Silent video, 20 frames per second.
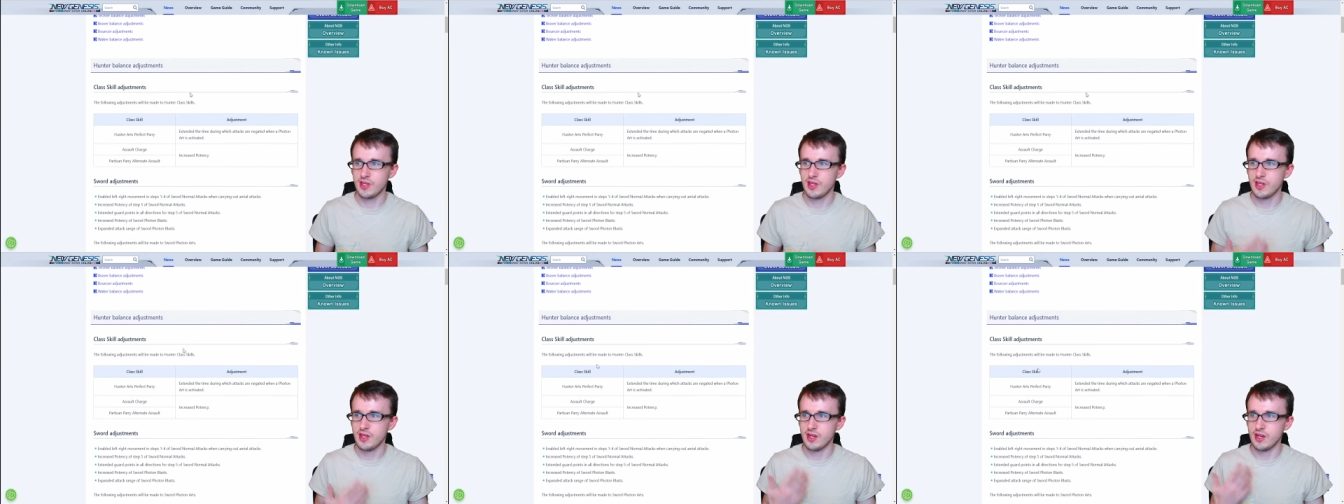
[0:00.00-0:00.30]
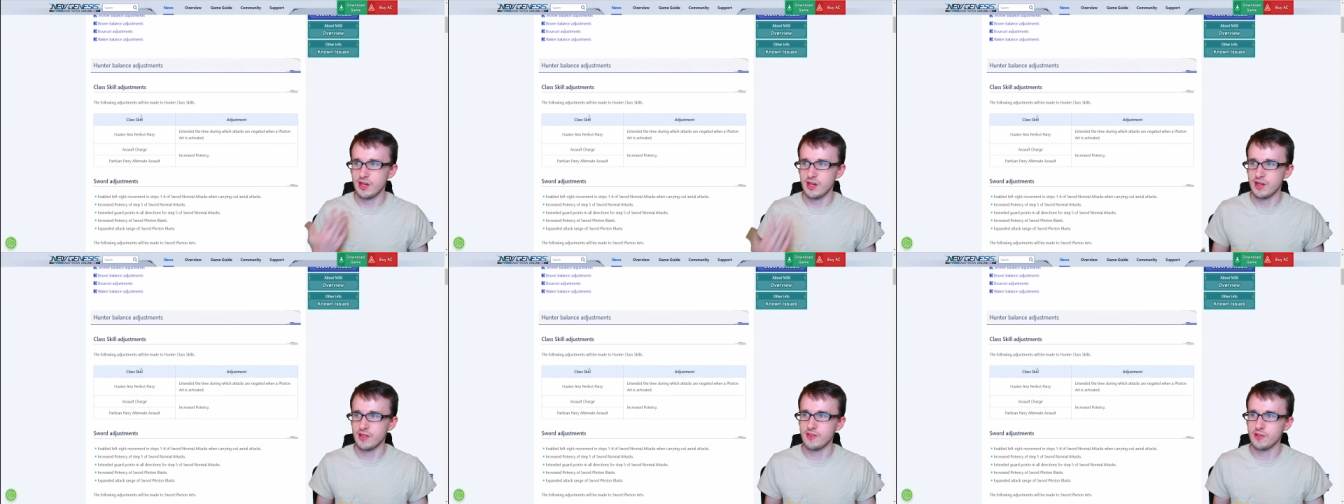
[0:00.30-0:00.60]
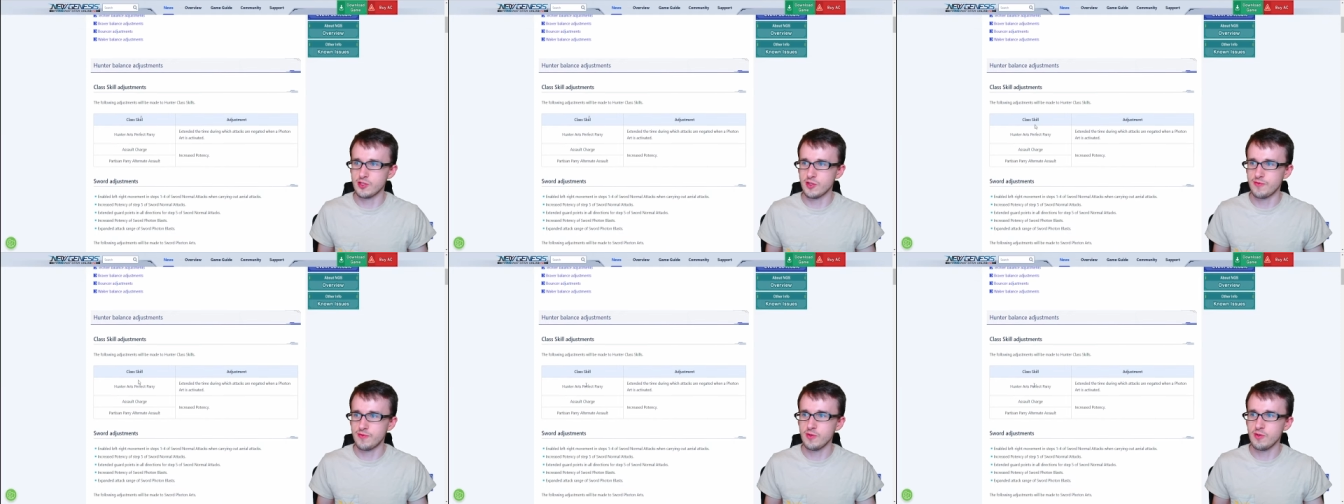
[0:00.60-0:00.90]
There's a
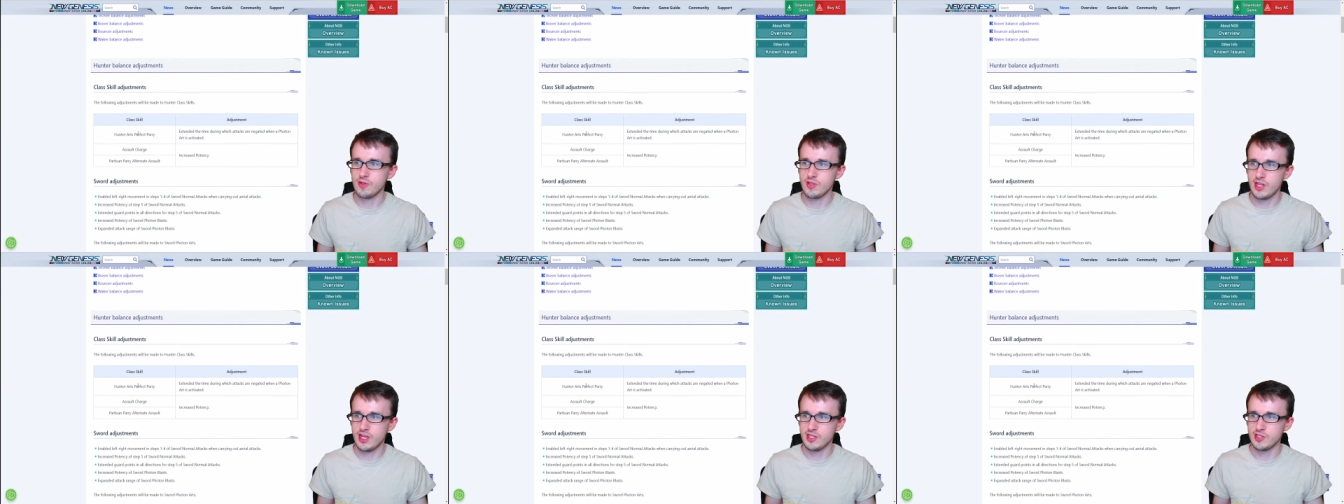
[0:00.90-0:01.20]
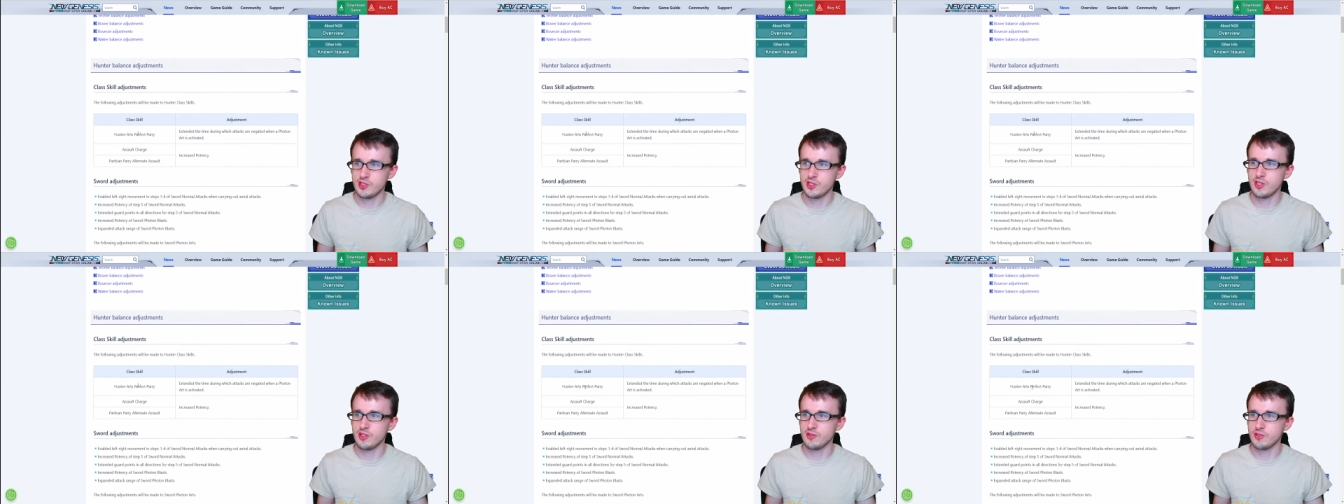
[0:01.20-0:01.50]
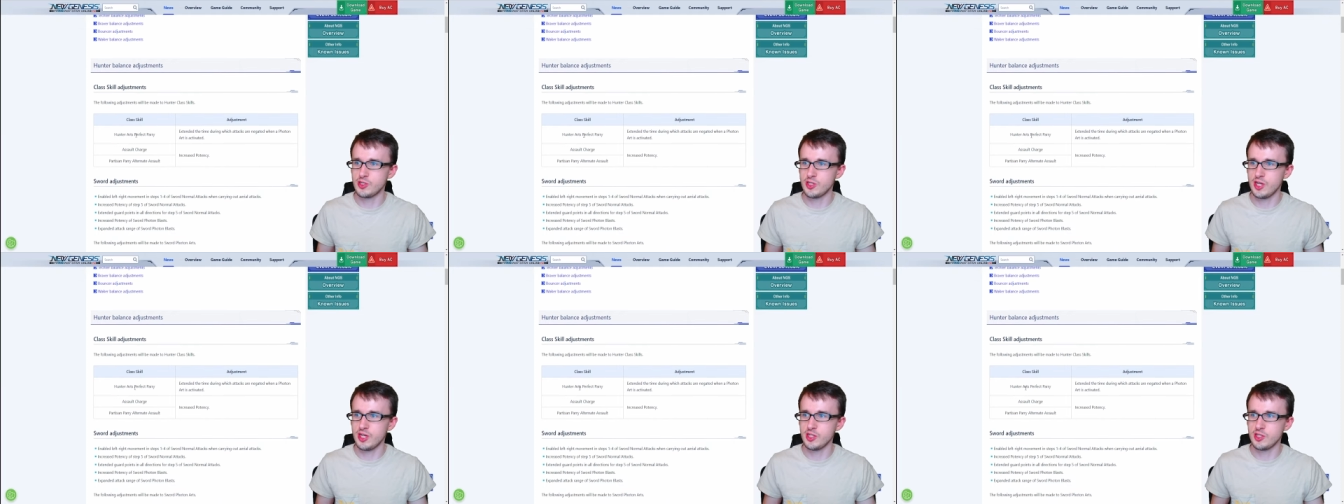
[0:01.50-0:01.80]
few class skill
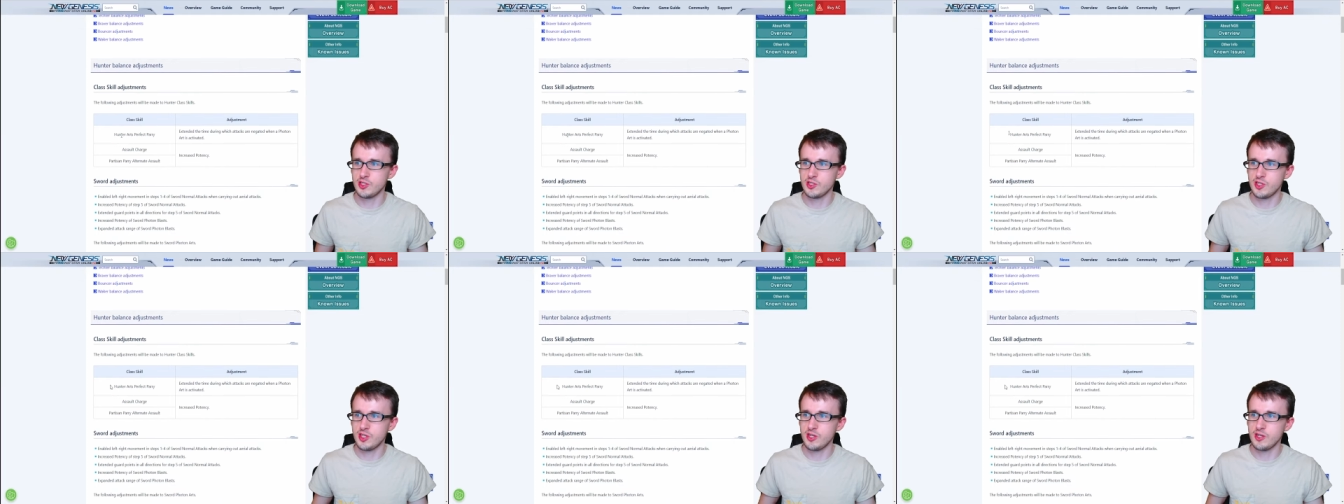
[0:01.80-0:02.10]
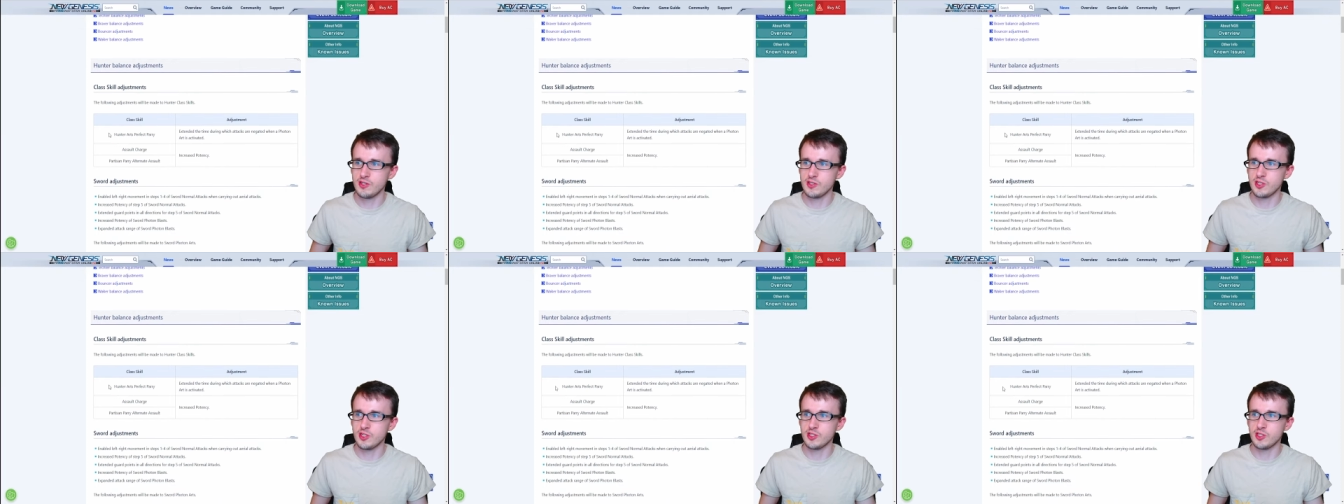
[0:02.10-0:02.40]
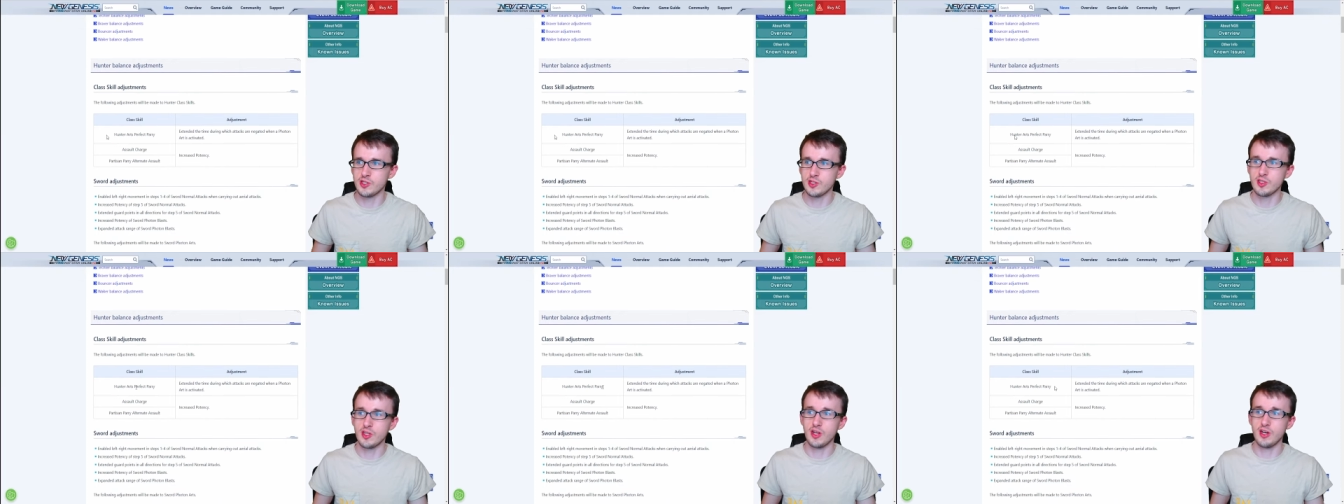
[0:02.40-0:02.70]
changes here, such
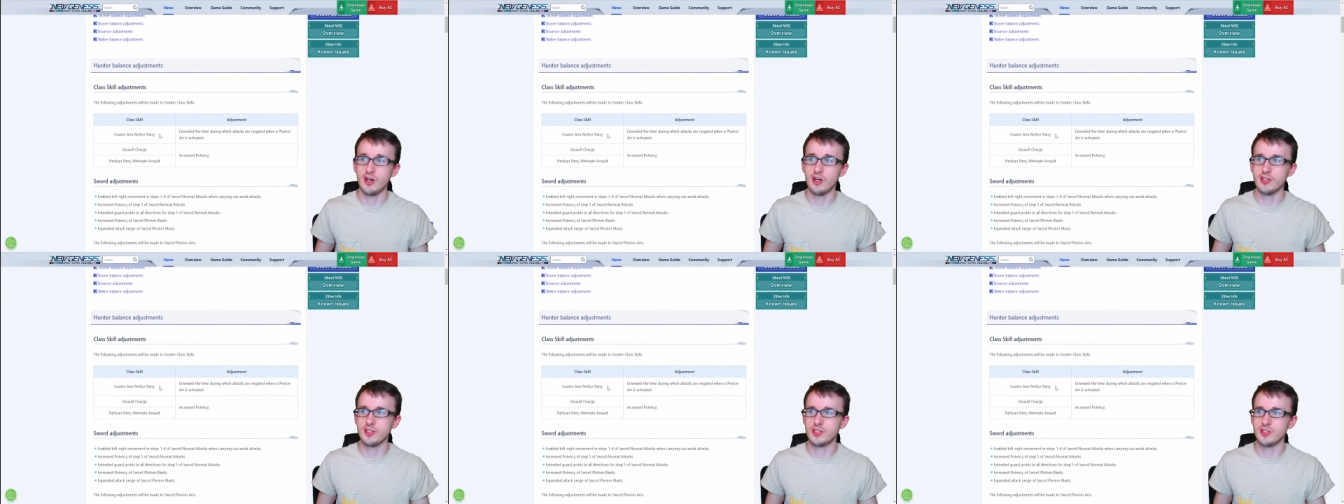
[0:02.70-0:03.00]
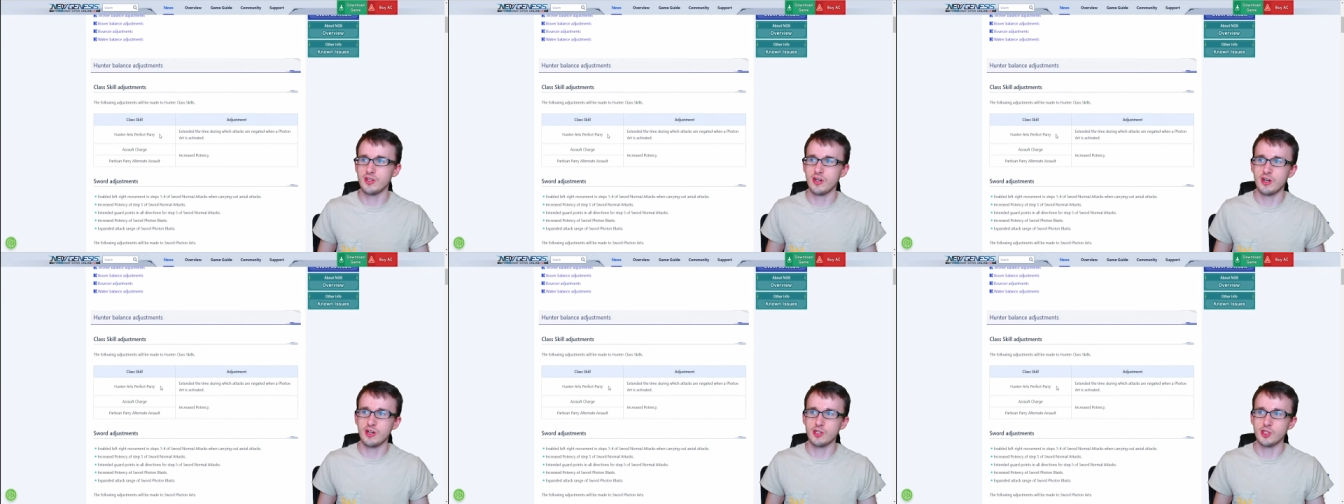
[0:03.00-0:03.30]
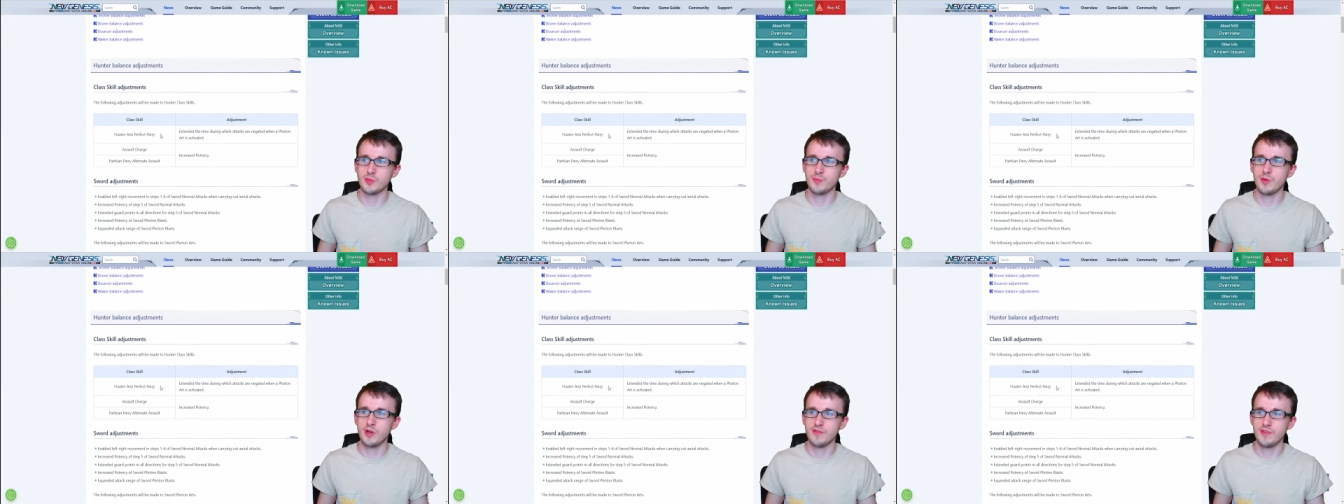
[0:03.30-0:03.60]
as the Hunter Arts
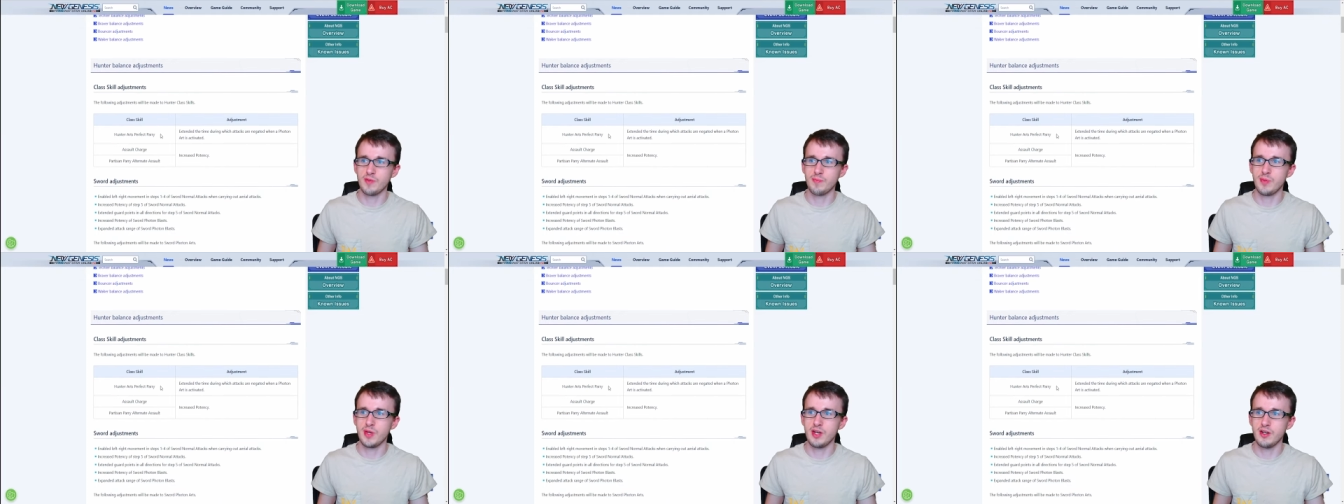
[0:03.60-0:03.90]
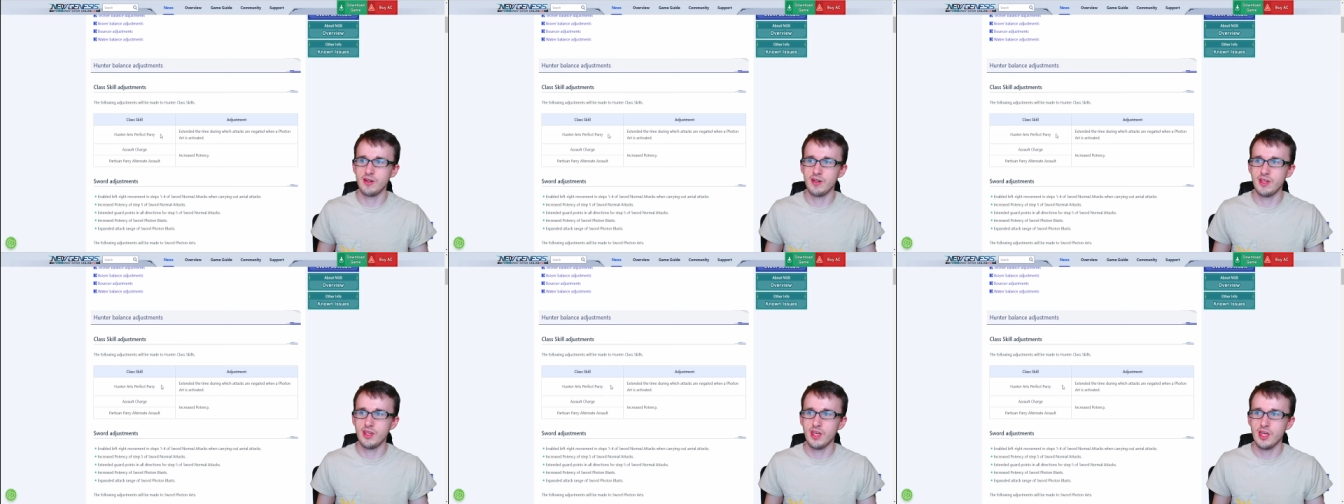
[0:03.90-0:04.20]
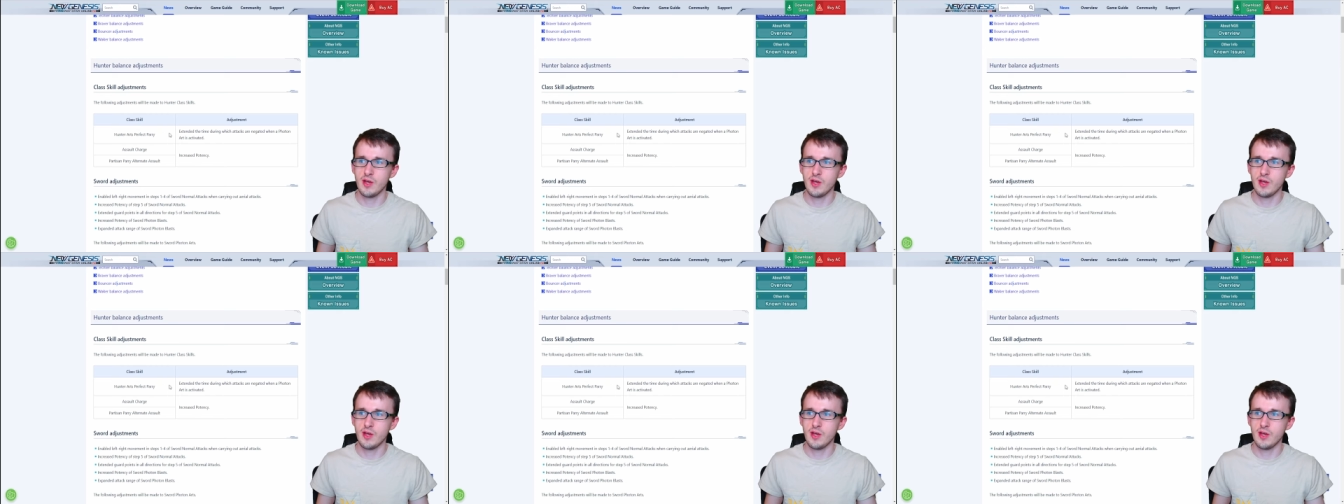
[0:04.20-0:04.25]
Perfect Parry,